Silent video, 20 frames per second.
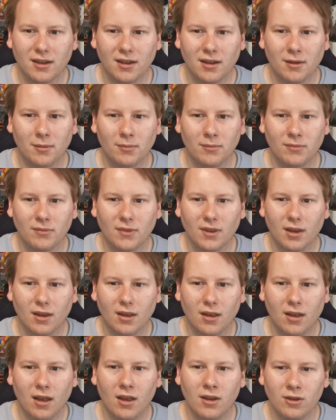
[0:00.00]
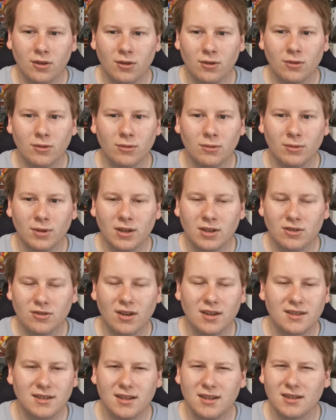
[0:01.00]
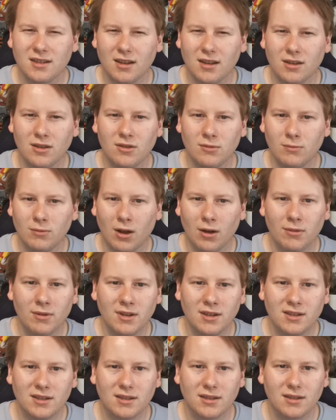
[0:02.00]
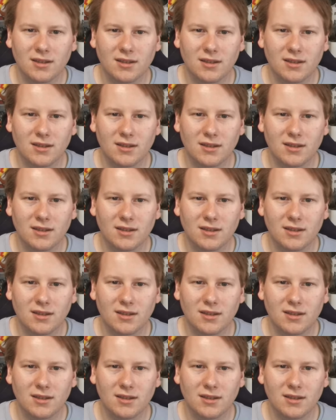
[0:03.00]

Um, are you interested? Are you worried